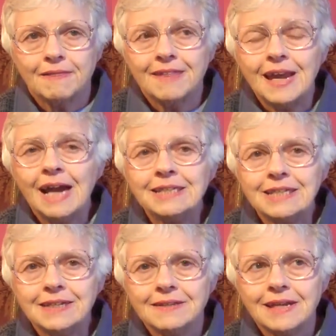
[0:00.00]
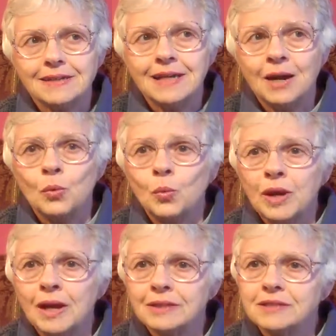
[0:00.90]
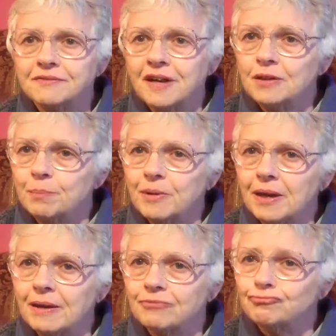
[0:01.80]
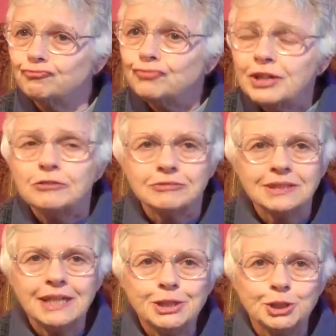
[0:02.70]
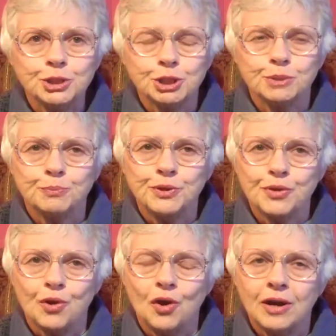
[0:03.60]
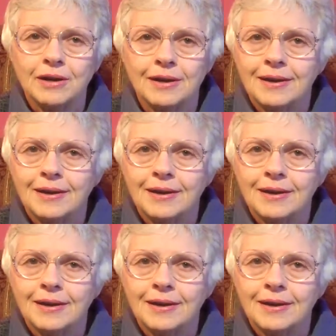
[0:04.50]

the idea that now we are developing real relationship with God.